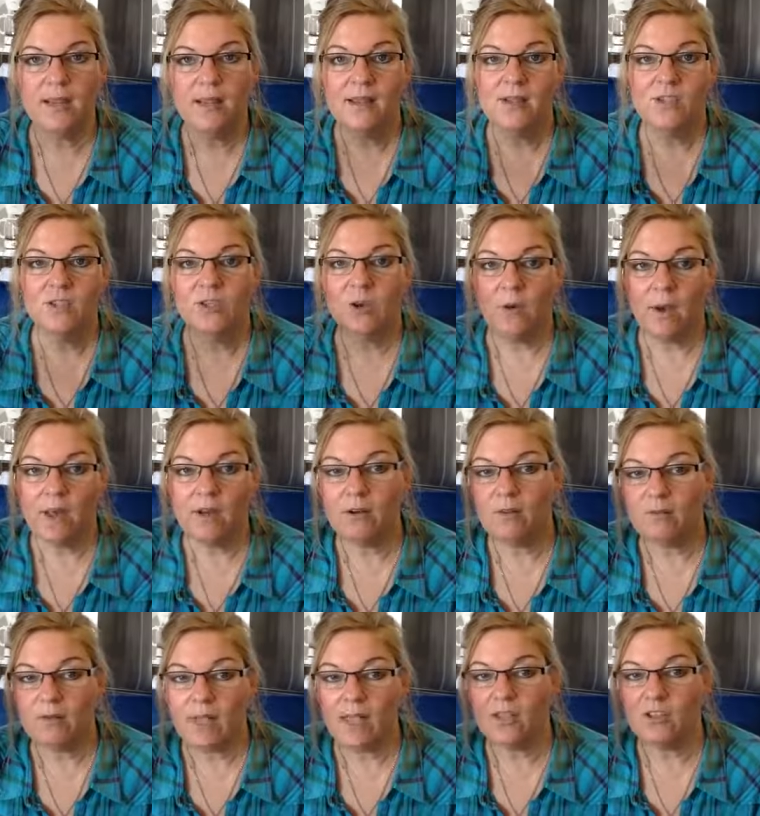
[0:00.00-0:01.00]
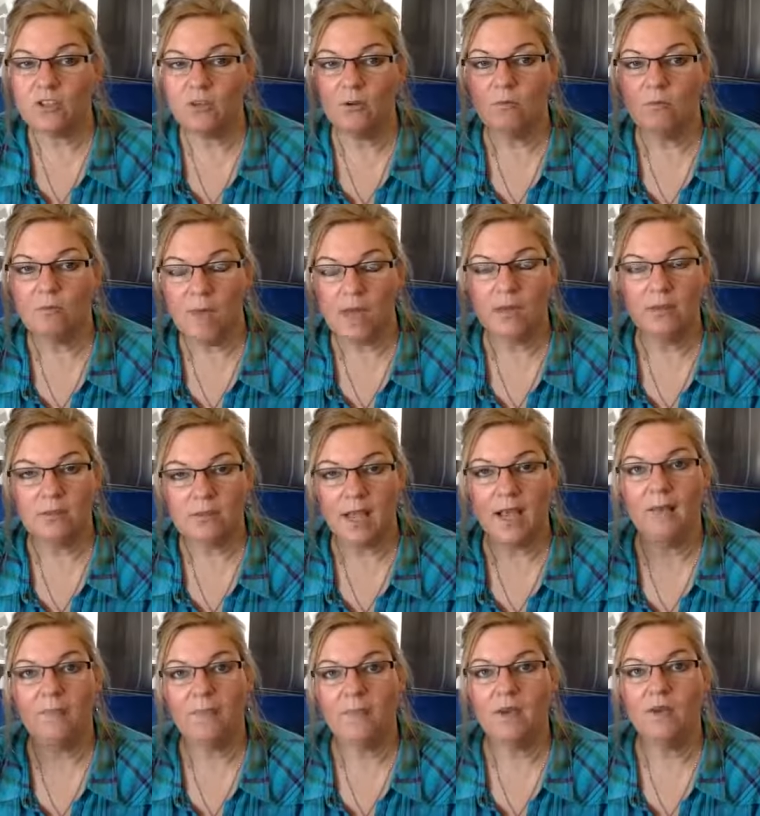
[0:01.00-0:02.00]
so i don't get so muddled
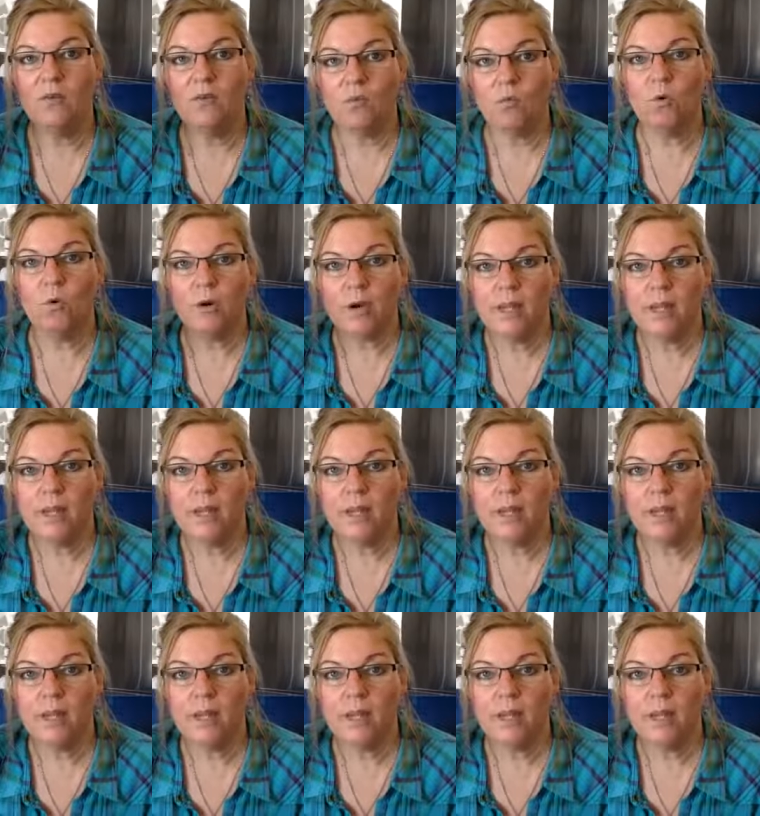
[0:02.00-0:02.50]
up and worrying